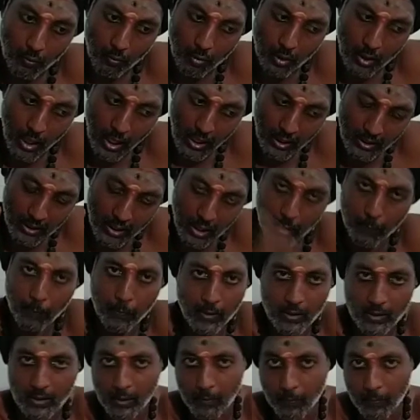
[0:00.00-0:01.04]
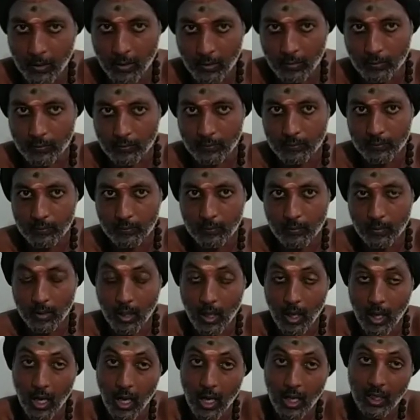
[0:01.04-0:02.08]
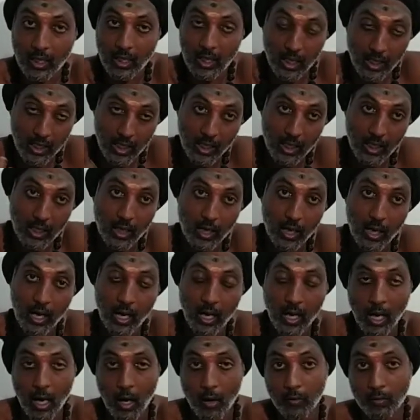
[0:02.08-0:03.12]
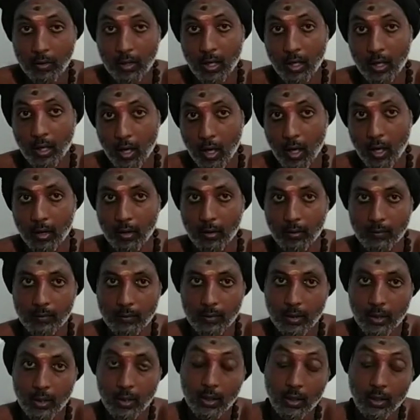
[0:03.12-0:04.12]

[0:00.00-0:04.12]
we 100% believe. Already I have the car,